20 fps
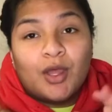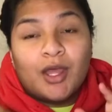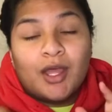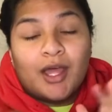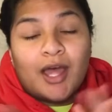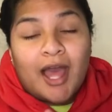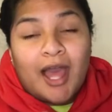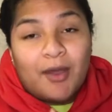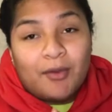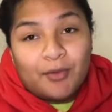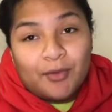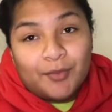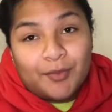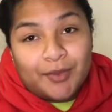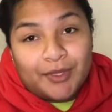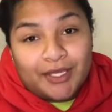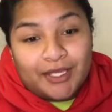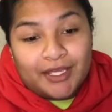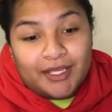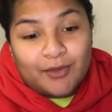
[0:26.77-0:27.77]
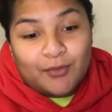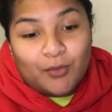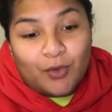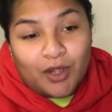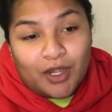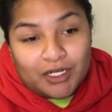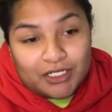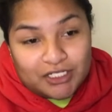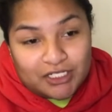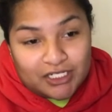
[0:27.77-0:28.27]
I will be
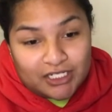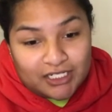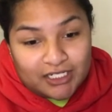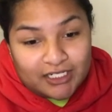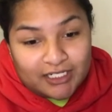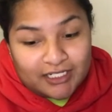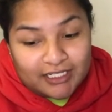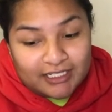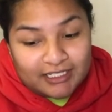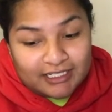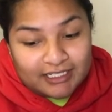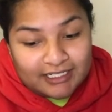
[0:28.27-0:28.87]
watching